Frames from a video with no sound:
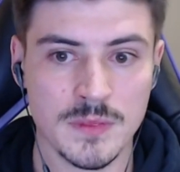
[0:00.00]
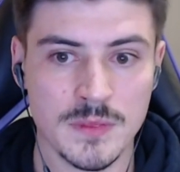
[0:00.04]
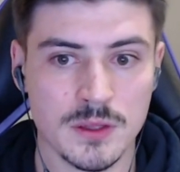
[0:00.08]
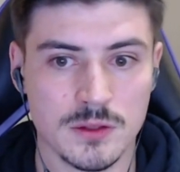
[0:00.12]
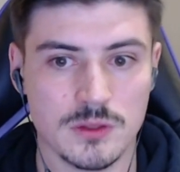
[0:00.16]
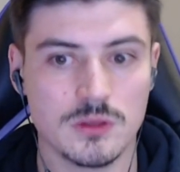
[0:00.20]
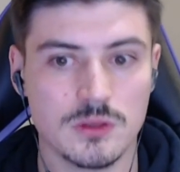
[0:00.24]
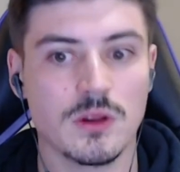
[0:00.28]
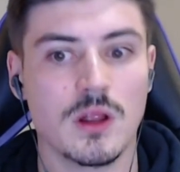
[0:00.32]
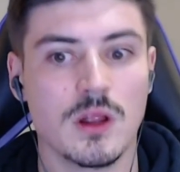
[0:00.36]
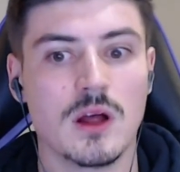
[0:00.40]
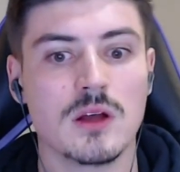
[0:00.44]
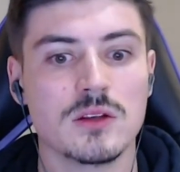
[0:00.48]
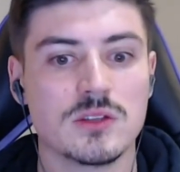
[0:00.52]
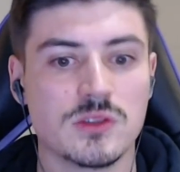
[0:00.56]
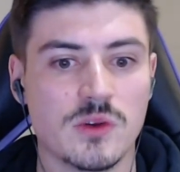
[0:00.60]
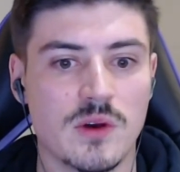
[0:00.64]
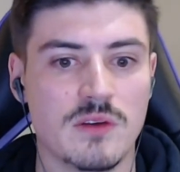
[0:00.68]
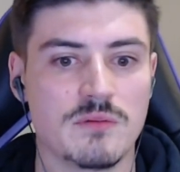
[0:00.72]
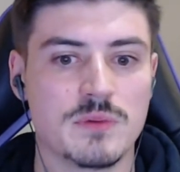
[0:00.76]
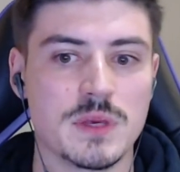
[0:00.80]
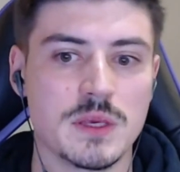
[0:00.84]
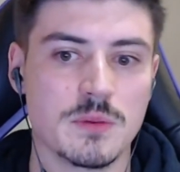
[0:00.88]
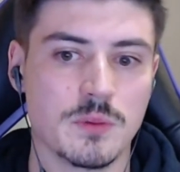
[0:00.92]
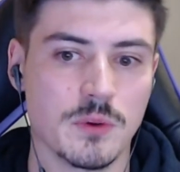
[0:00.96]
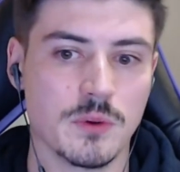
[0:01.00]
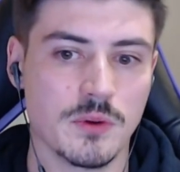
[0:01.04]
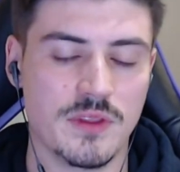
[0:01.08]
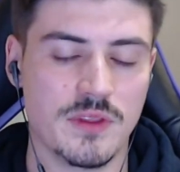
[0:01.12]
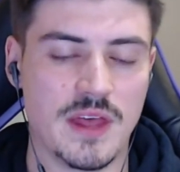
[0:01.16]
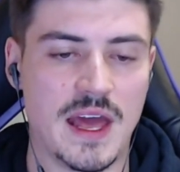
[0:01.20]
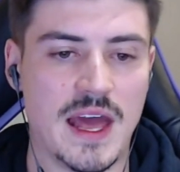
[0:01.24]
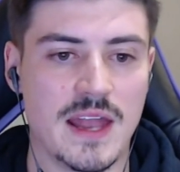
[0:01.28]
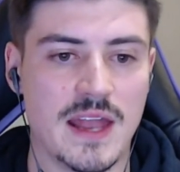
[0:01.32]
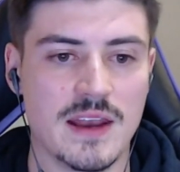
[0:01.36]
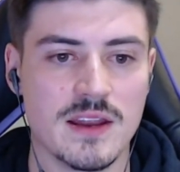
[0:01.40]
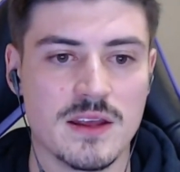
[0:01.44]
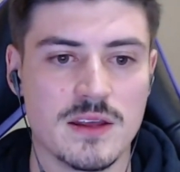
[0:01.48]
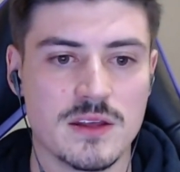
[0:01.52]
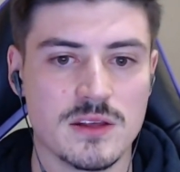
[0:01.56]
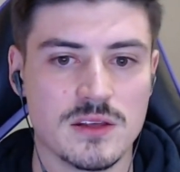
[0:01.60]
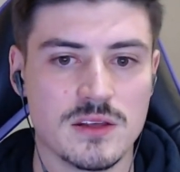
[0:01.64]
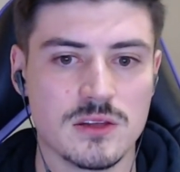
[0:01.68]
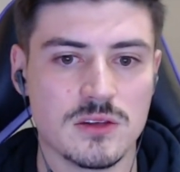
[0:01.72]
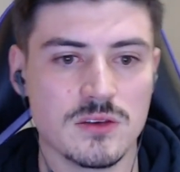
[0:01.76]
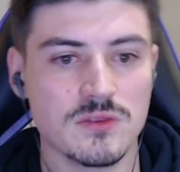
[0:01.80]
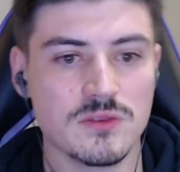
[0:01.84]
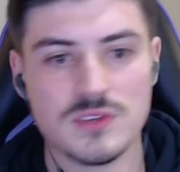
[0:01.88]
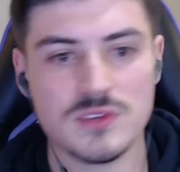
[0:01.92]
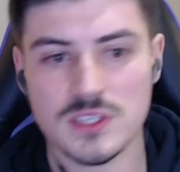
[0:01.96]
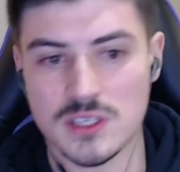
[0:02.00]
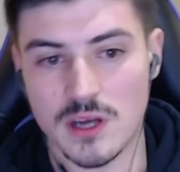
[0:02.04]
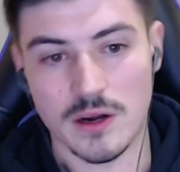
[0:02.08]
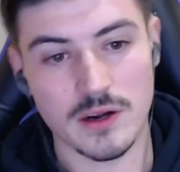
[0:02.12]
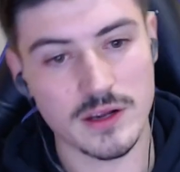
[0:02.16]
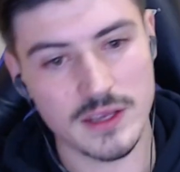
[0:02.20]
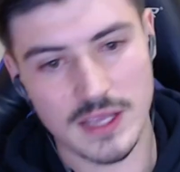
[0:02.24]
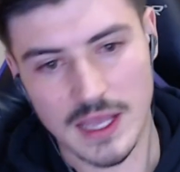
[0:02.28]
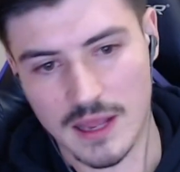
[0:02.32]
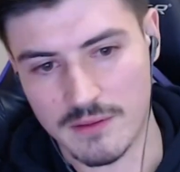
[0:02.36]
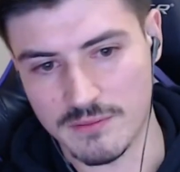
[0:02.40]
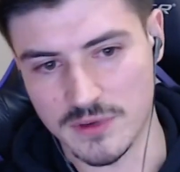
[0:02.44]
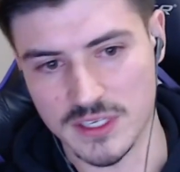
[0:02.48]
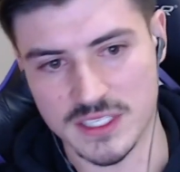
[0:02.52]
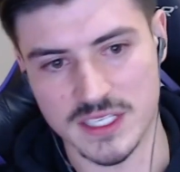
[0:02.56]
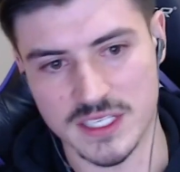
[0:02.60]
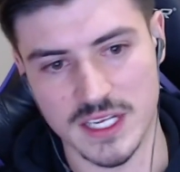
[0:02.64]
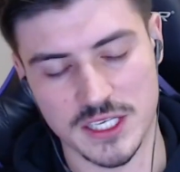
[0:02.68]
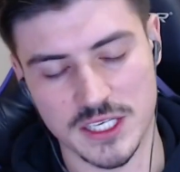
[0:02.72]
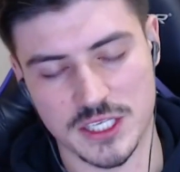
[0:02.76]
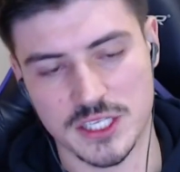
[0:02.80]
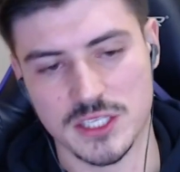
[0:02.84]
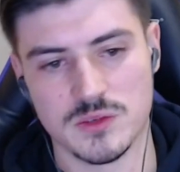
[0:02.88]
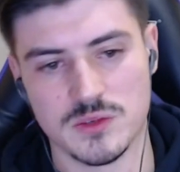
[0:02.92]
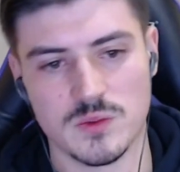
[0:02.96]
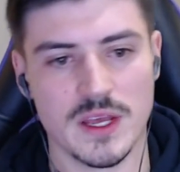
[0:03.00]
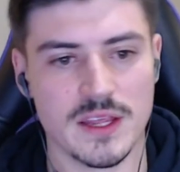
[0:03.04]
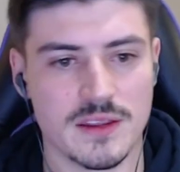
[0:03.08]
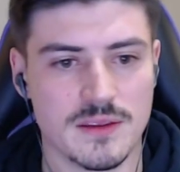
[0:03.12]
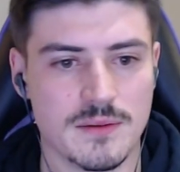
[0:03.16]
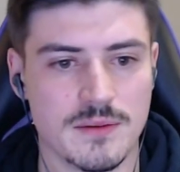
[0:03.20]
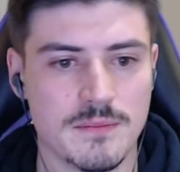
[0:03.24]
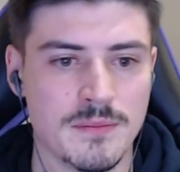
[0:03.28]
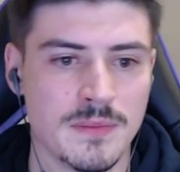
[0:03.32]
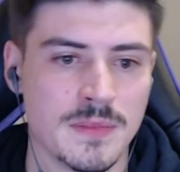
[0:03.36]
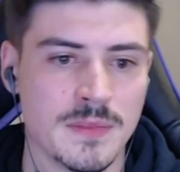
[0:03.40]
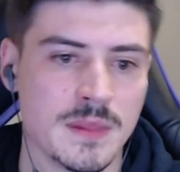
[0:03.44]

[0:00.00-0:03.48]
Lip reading: you'll also have people that you've started conversations with,